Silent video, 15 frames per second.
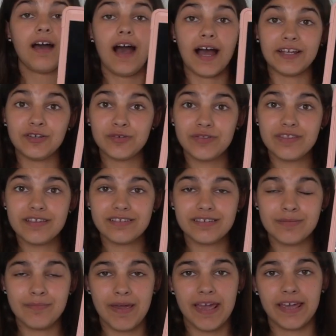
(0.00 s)
I use this
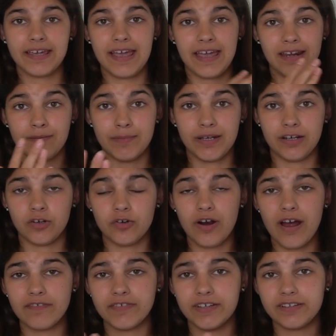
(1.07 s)
to make animated
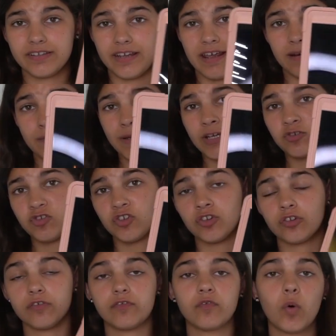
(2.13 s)
graphics and
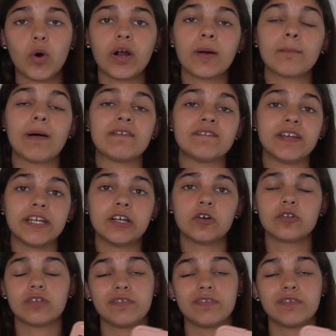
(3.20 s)
animations for my videos.